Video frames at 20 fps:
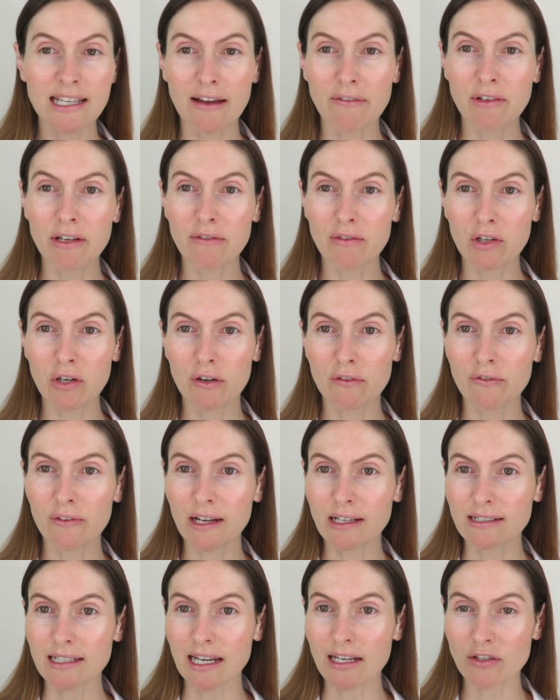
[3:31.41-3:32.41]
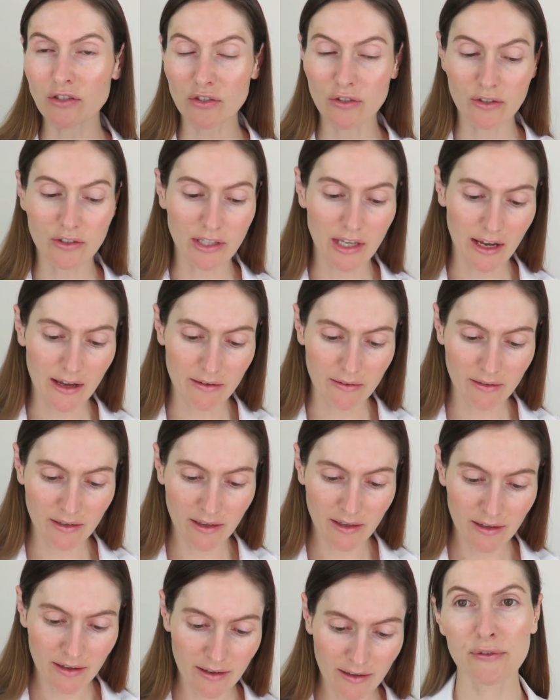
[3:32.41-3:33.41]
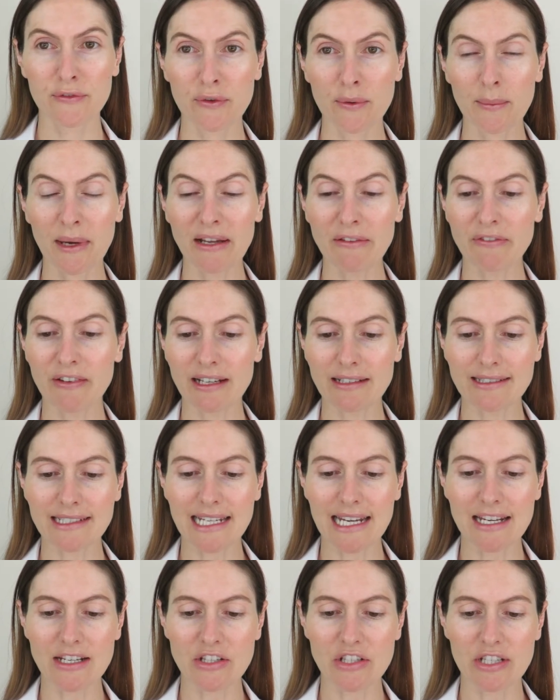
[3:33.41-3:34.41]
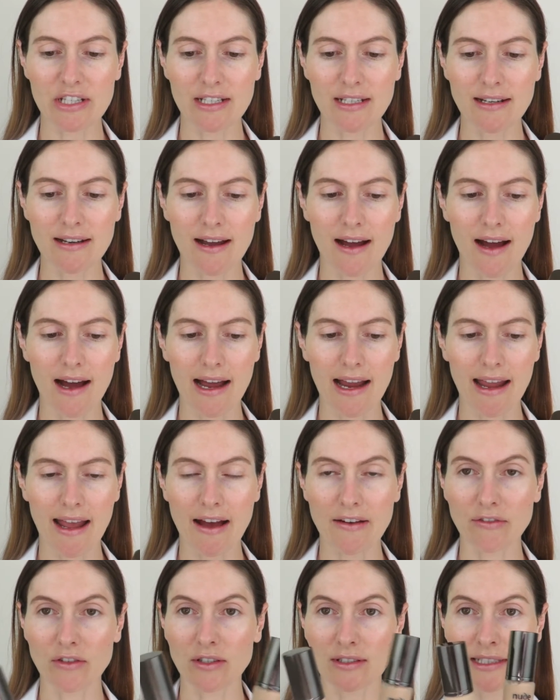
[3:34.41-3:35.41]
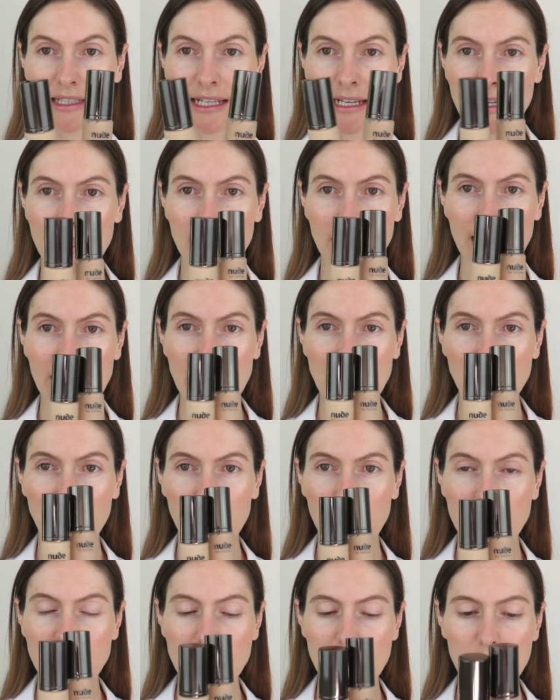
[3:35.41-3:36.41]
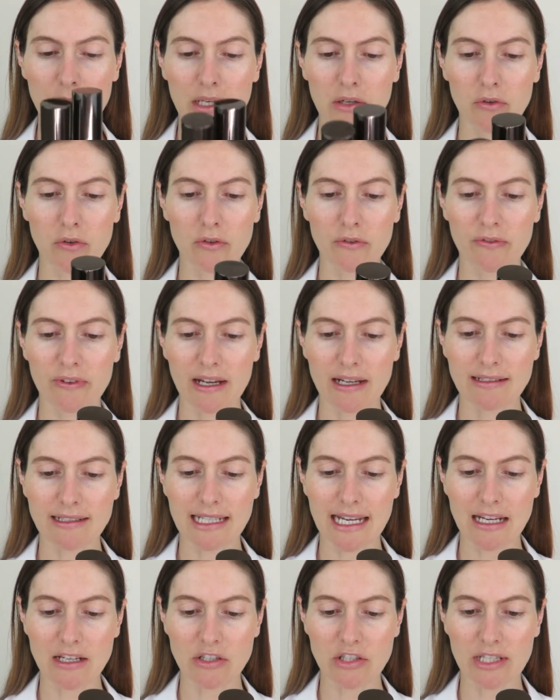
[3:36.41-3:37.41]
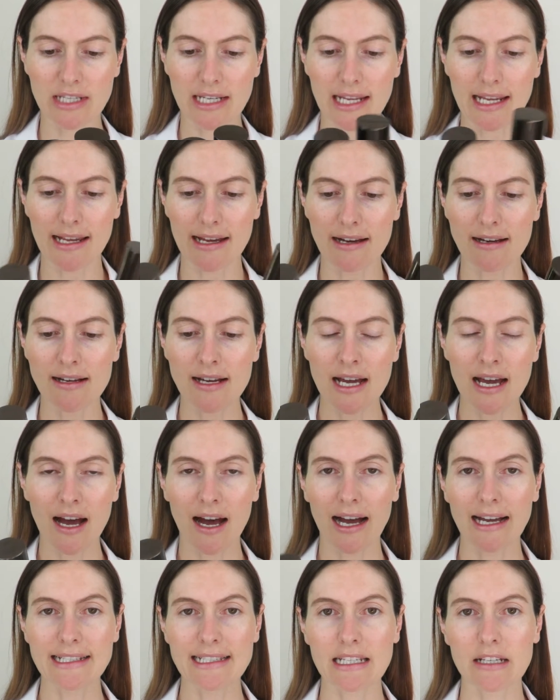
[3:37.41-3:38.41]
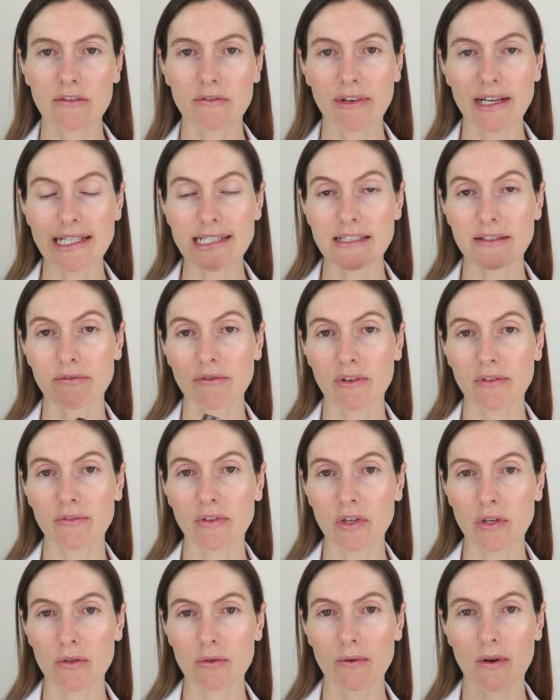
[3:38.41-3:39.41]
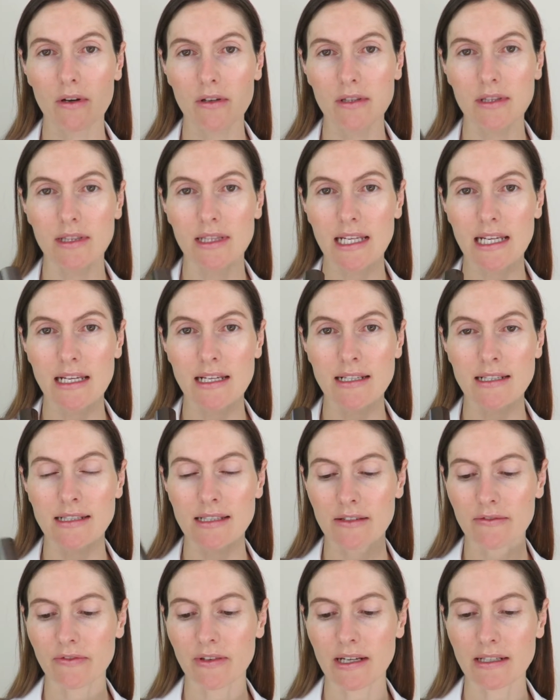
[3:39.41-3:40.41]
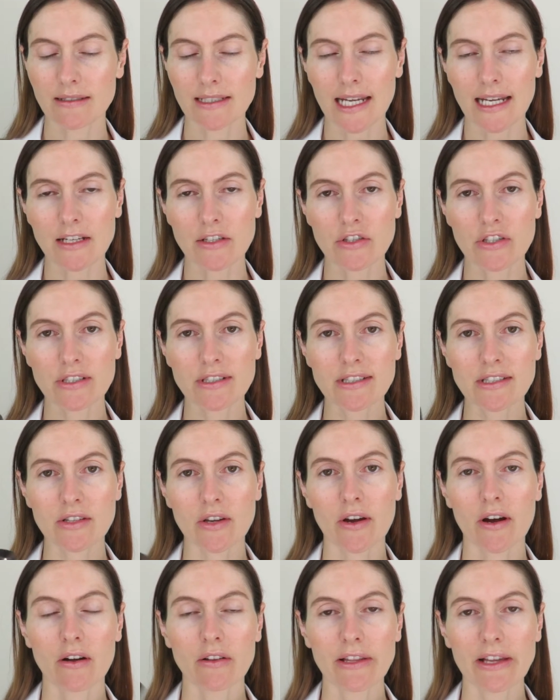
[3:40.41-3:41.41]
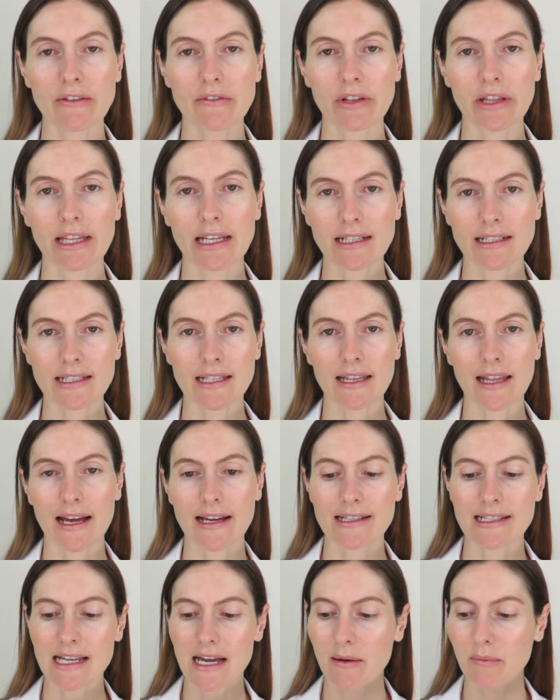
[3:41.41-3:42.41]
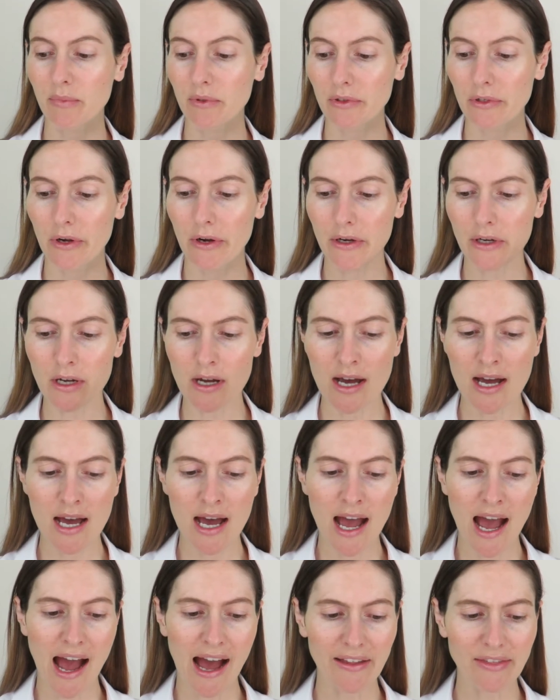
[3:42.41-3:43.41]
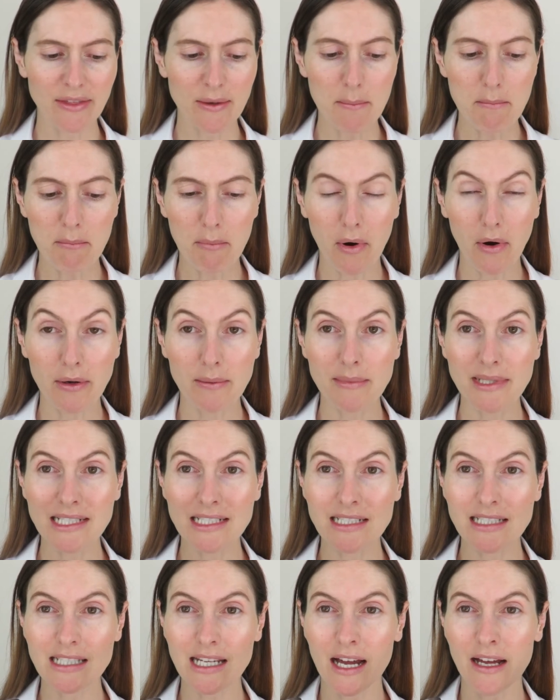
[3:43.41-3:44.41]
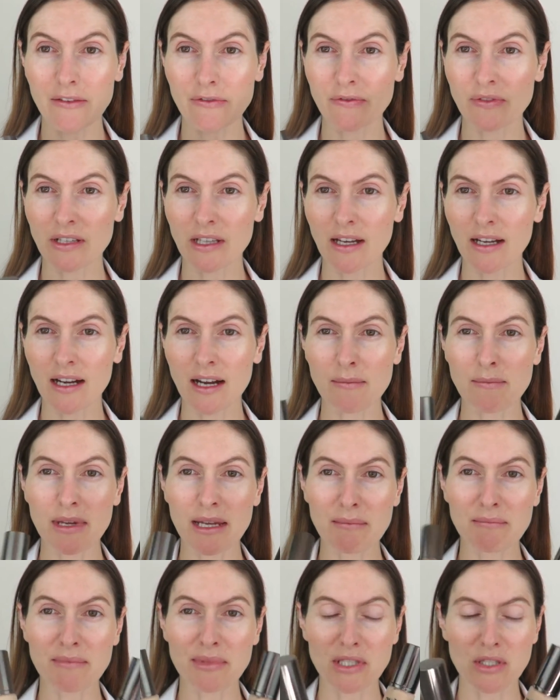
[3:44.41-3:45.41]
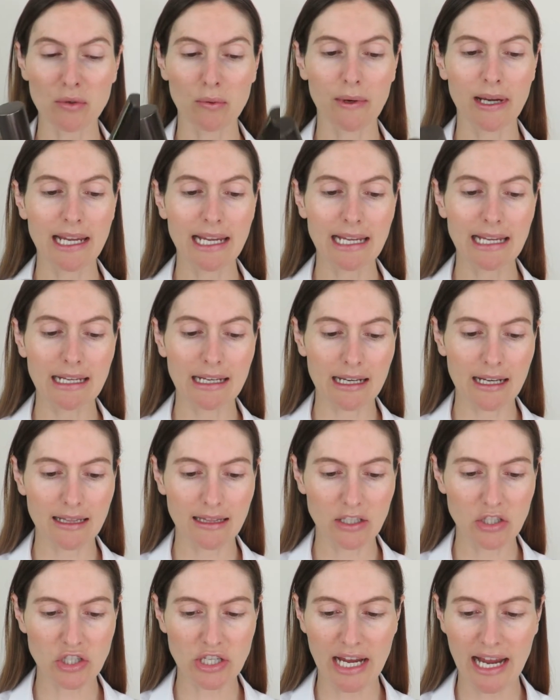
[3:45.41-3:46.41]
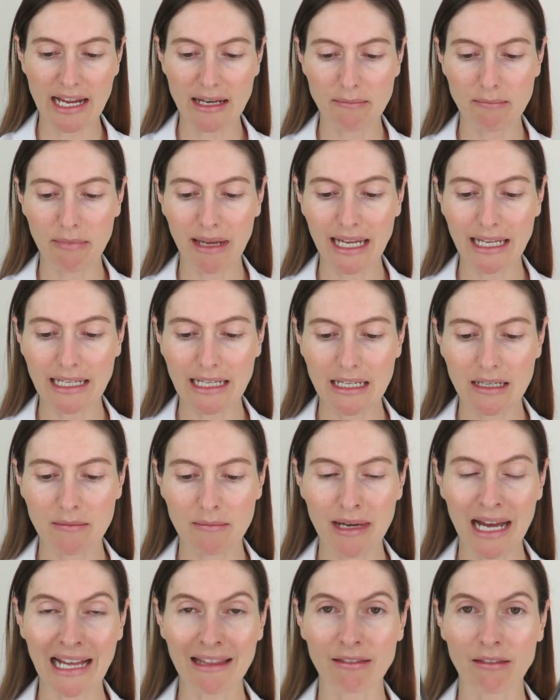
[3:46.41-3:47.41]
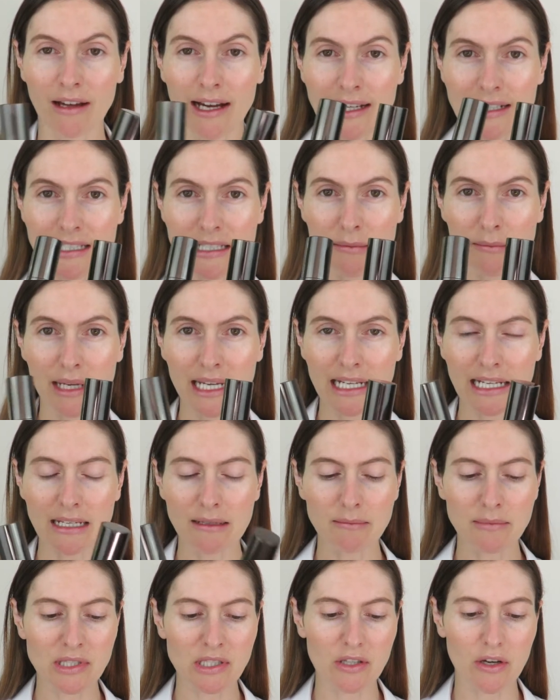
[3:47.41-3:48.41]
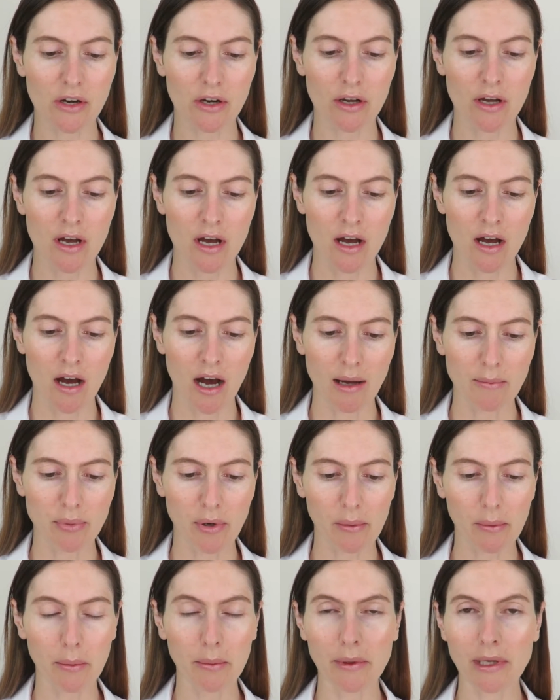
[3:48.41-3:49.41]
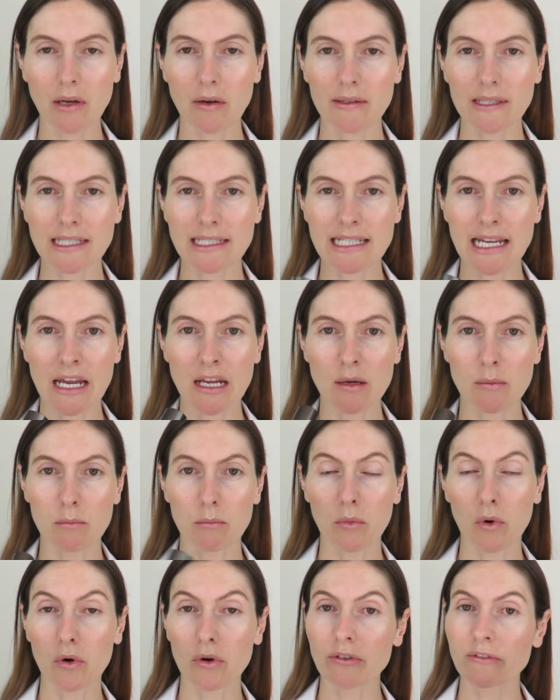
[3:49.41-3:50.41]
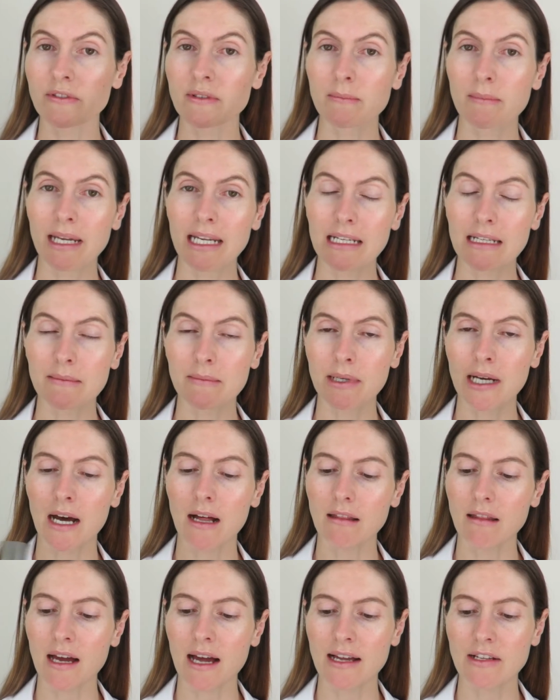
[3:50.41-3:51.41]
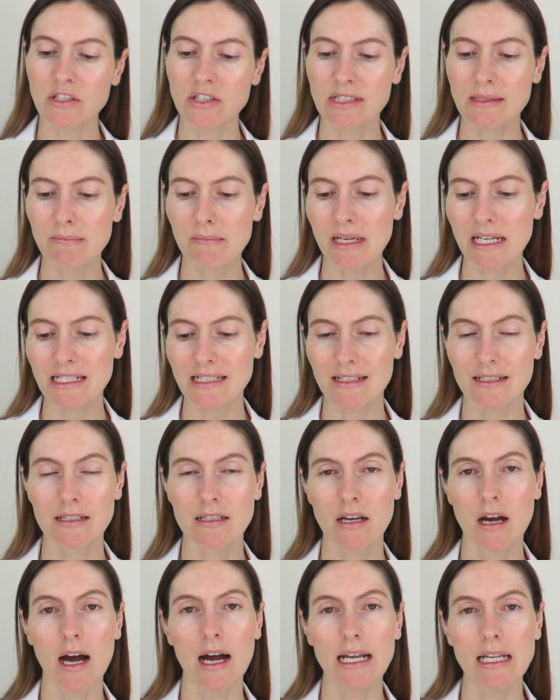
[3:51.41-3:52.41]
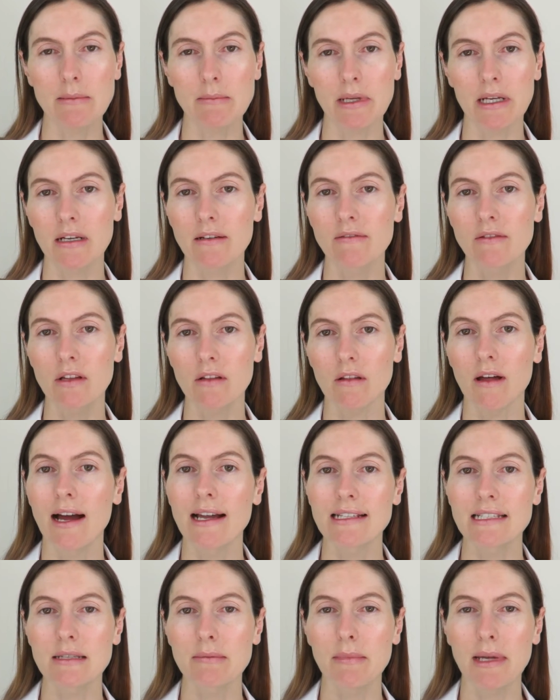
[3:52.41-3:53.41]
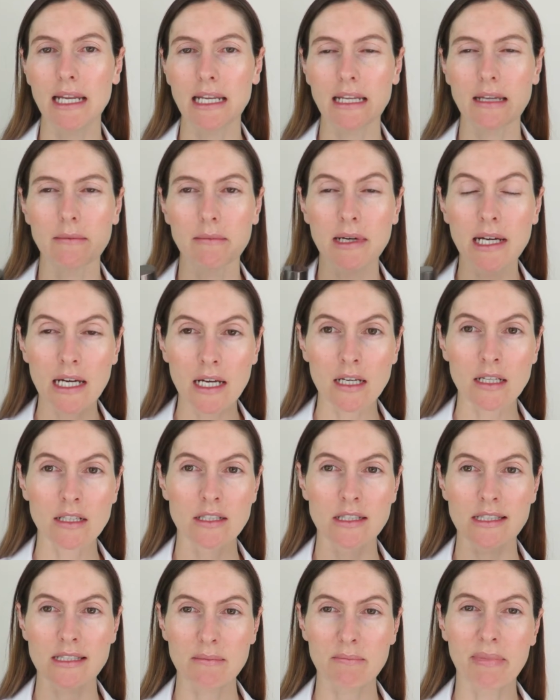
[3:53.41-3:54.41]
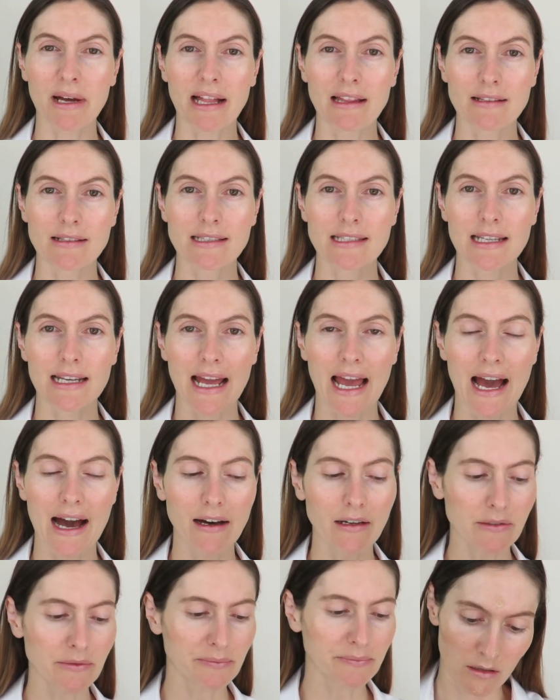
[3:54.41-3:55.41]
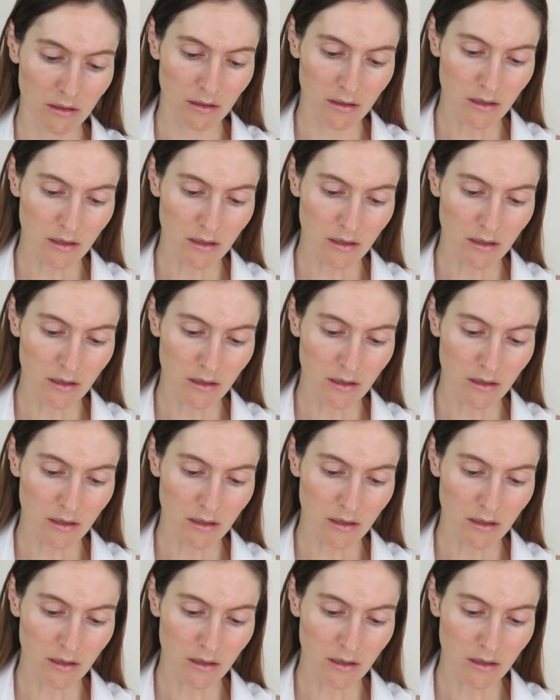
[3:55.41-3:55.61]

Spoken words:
I haven't even got foundation on yet. For my foundation, I have got the liquid mineral foundation here. I did a recent review on these foundations, so I'll leave a link to that down below. At the moment, I feel like I'm in between the shade medium and light to medium, so I'm probably going to take more of the medium color and just mix a tiny bit of the light to medium just to balance it out.